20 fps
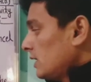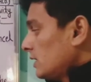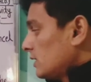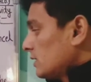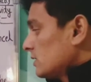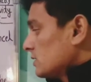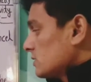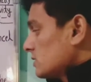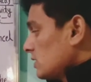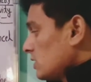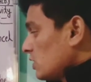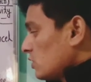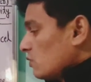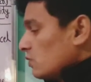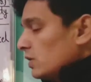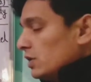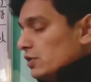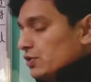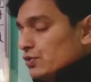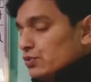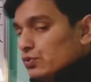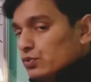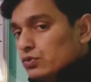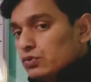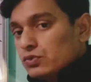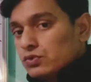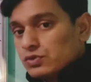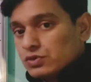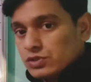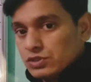it is equal
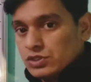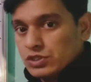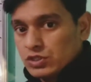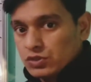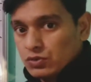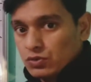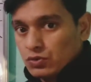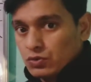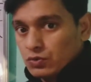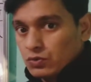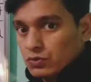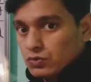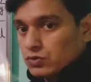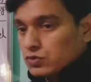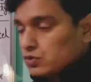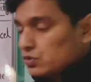to zero.